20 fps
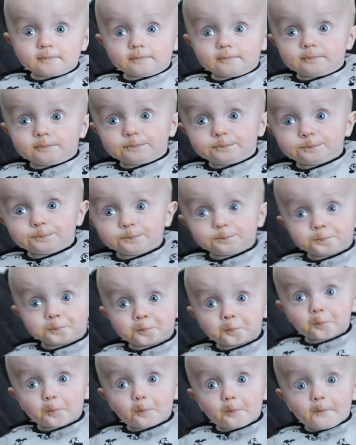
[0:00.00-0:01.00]
So now he just
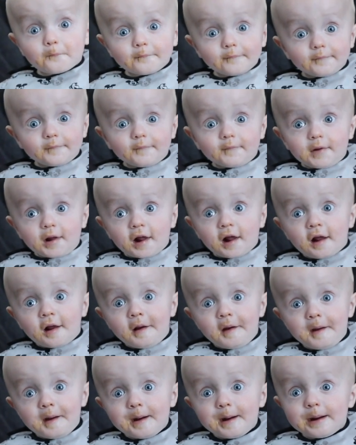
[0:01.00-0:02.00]
eats whatever we're
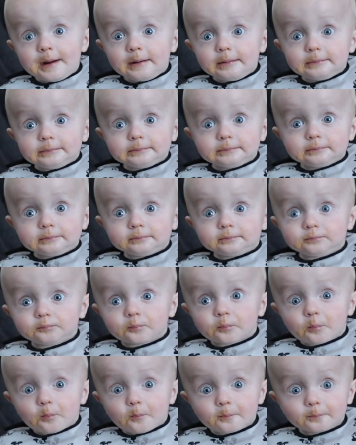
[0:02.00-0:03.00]
eating, plus some
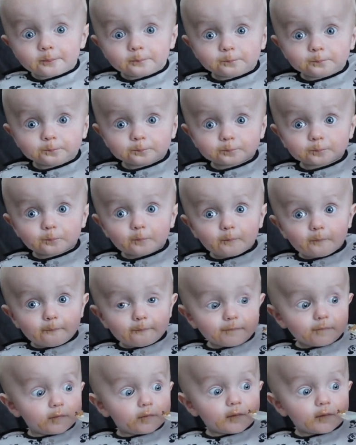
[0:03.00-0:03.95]
sort of puree.